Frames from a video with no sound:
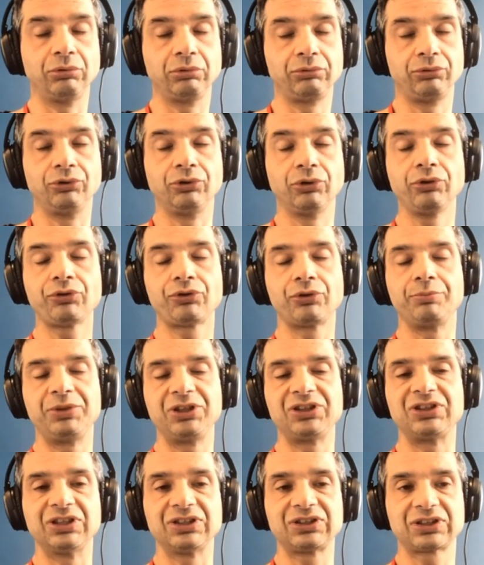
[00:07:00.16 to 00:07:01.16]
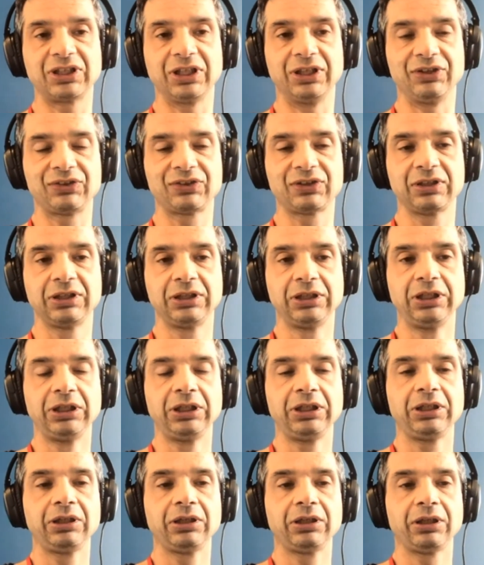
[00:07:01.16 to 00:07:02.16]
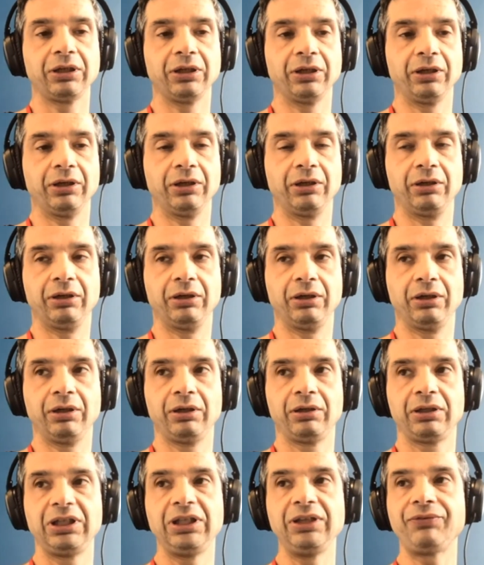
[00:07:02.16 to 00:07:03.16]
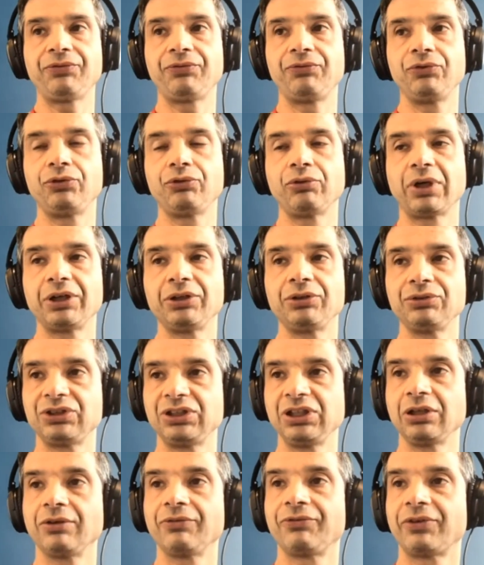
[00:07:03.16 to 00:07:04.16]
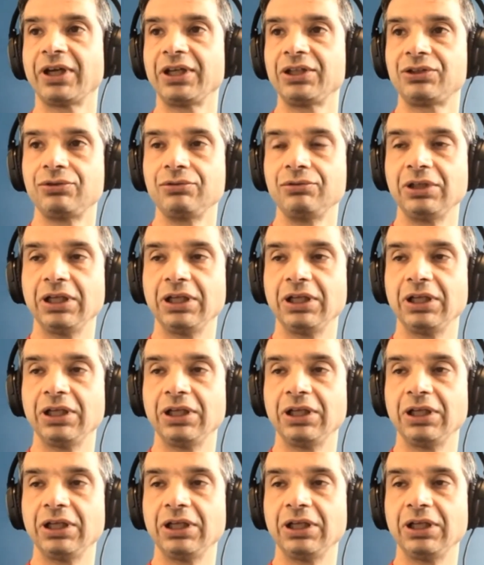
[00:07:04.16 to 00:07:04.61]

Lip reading: know the business case. If you are using a fine-tuned